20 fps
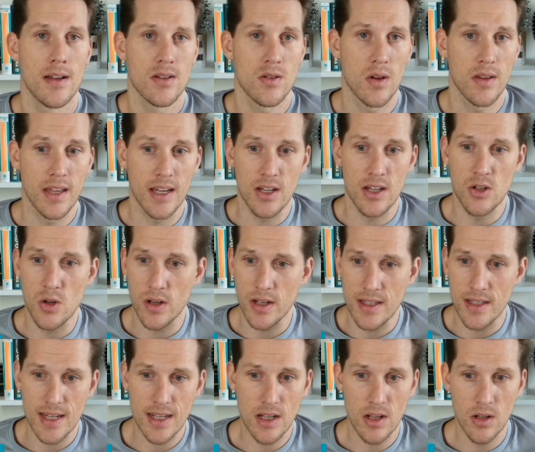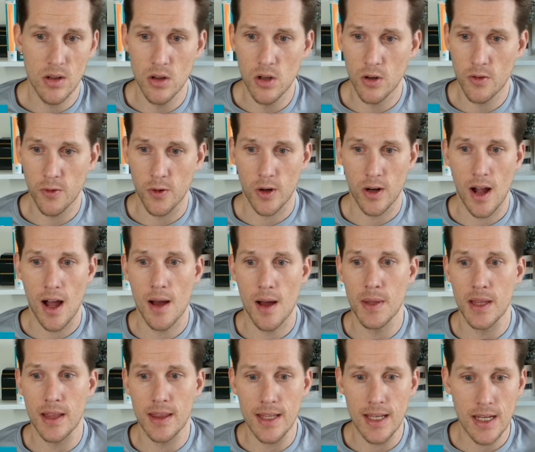So I think as you continue to look for
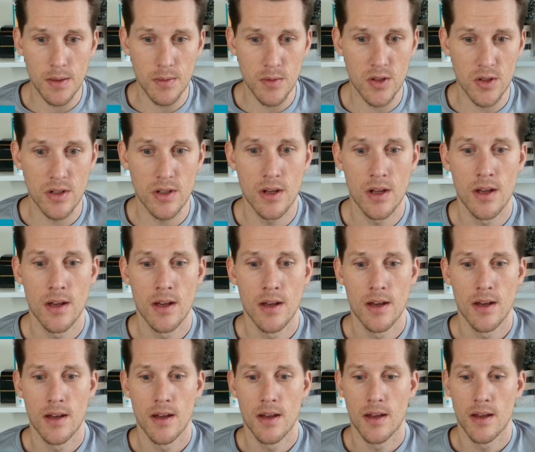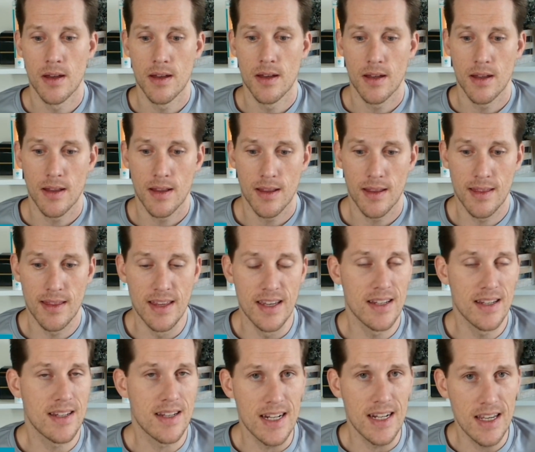common themes,
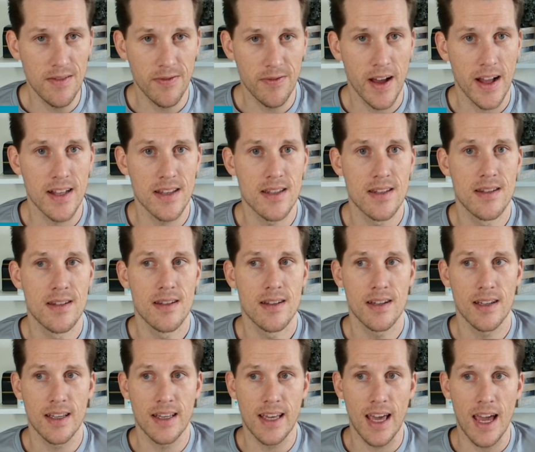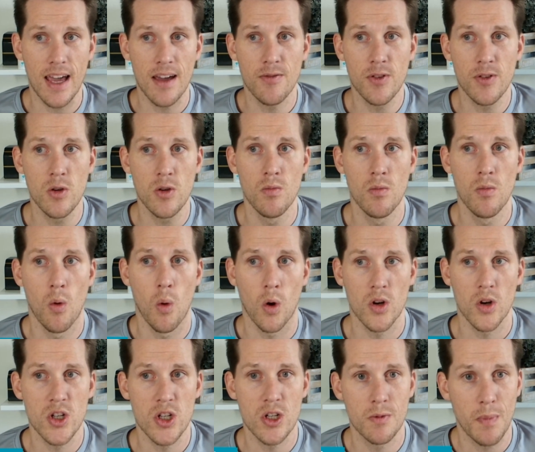this defense gave you
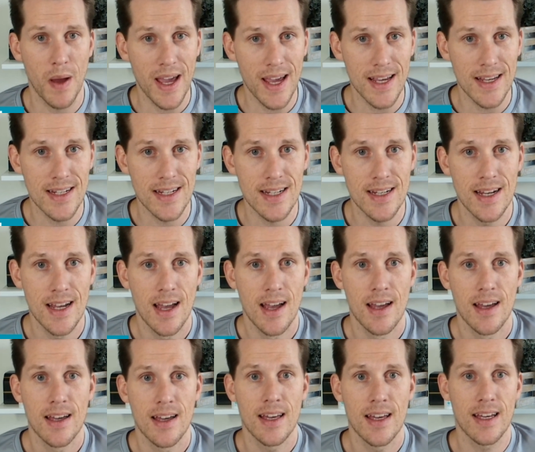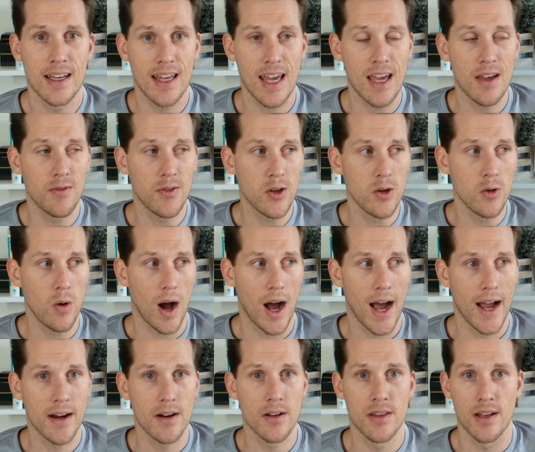more space. It gave you
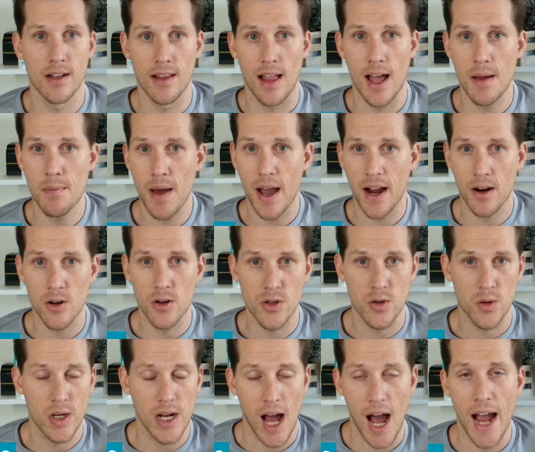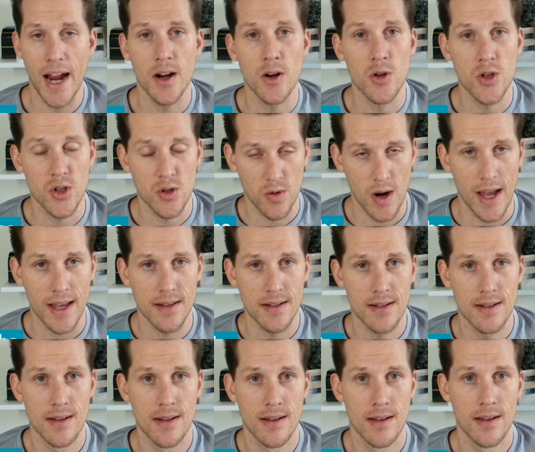the linebackers are in higher
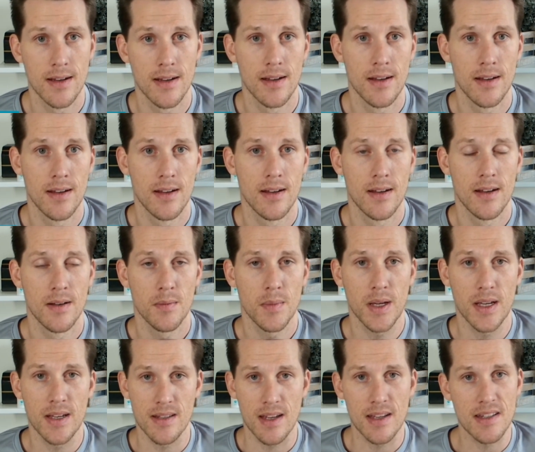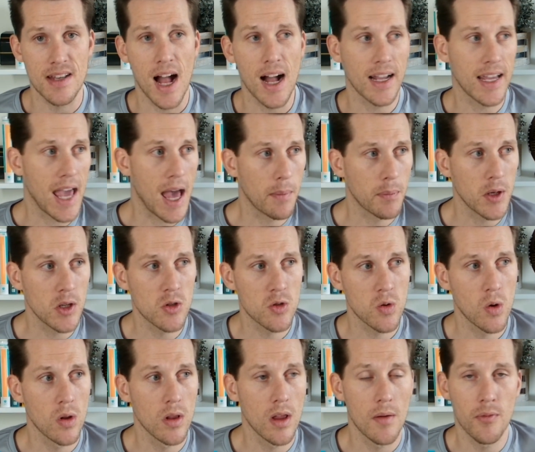stress because it's not gap
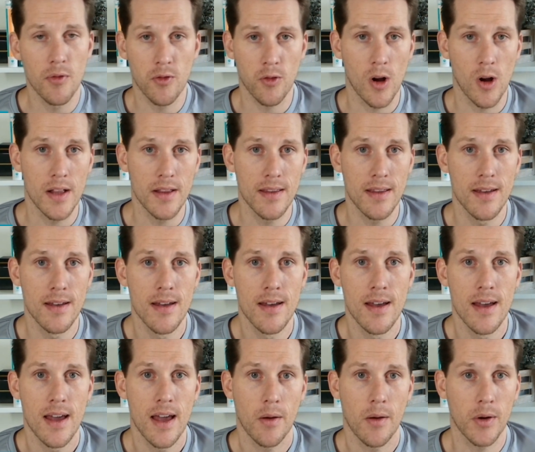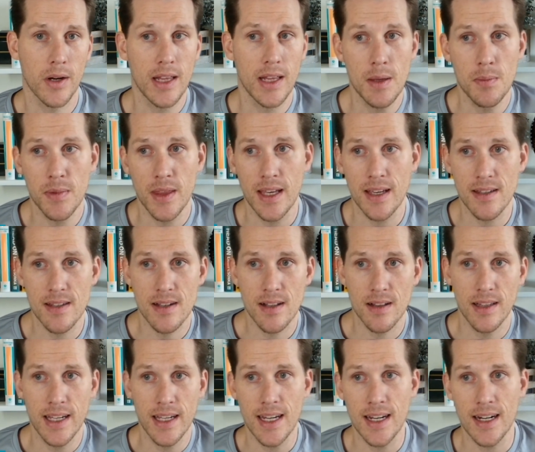control up front where you keep things
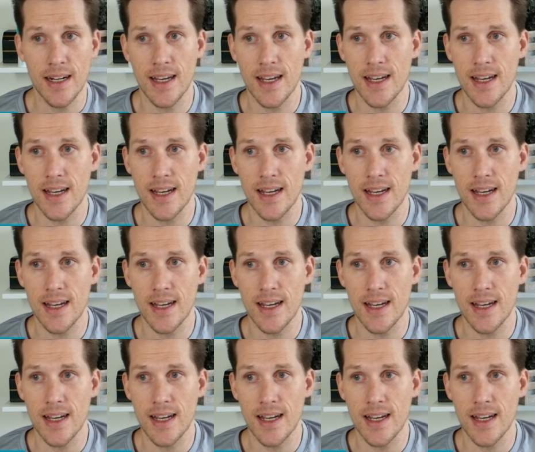clean.